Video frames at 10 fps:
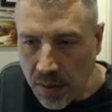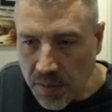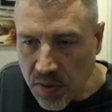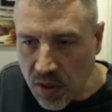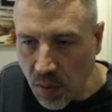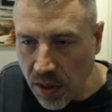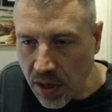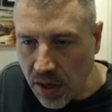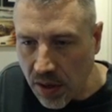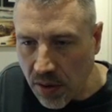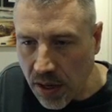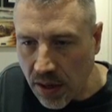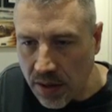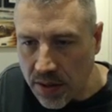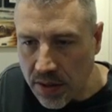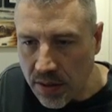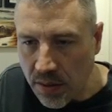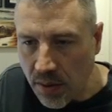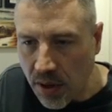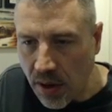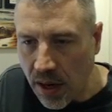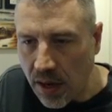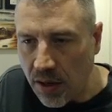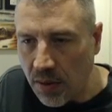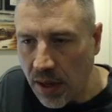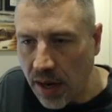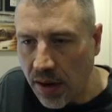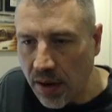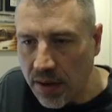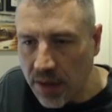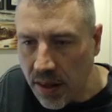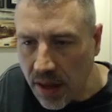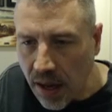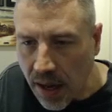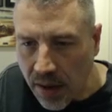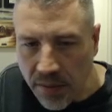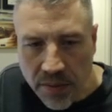So what you can do here is we'll create a new layer, because I think I have,